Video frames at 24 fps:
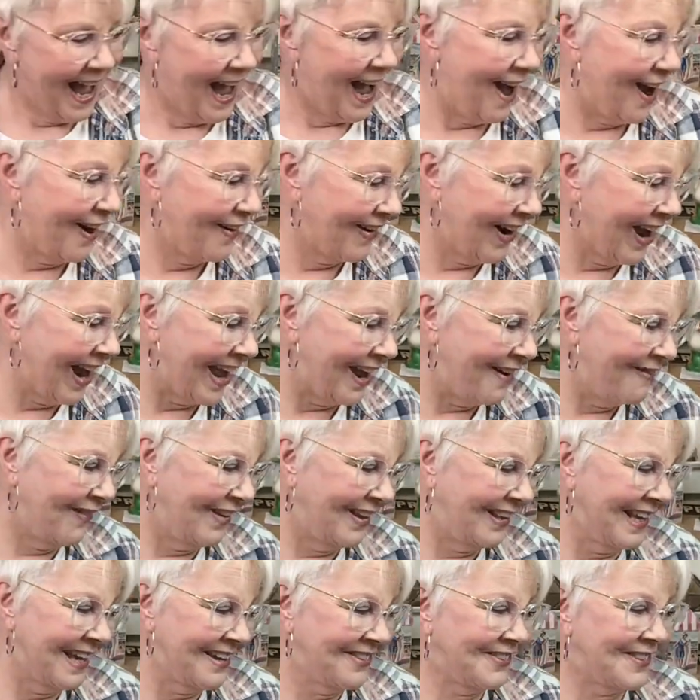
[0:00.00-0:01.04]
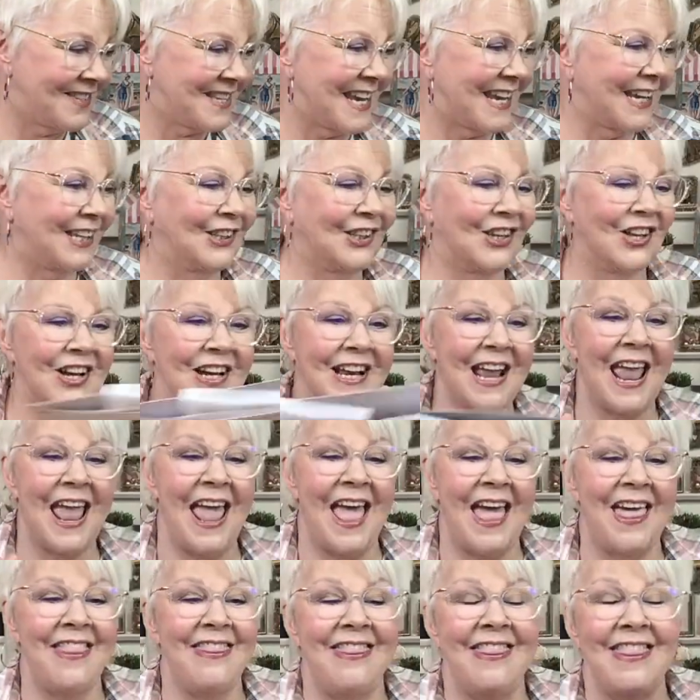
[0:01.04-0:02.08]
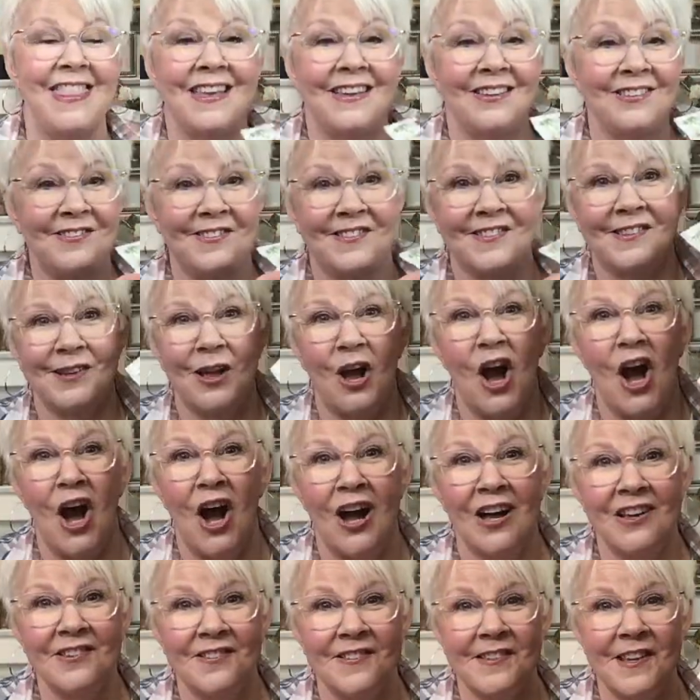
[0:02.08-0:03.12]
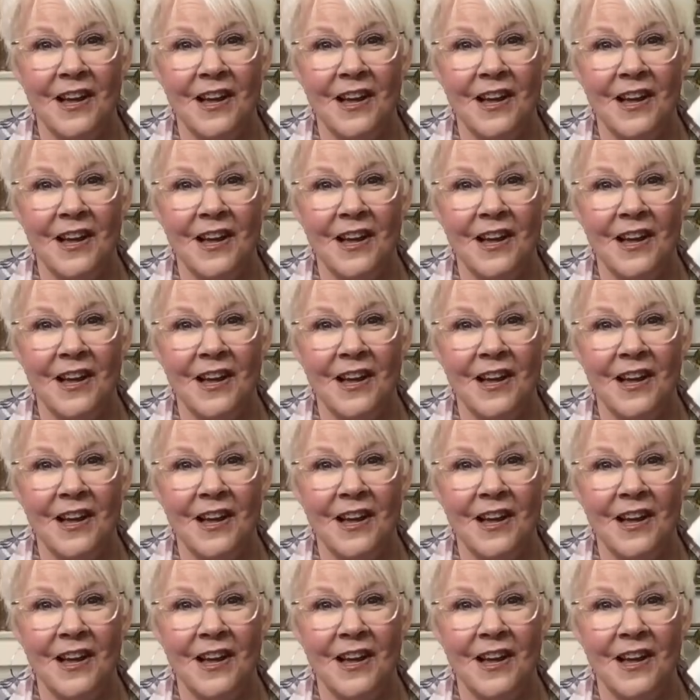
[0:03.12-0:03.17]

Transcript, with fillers: All right, well, let's take a look at this awesome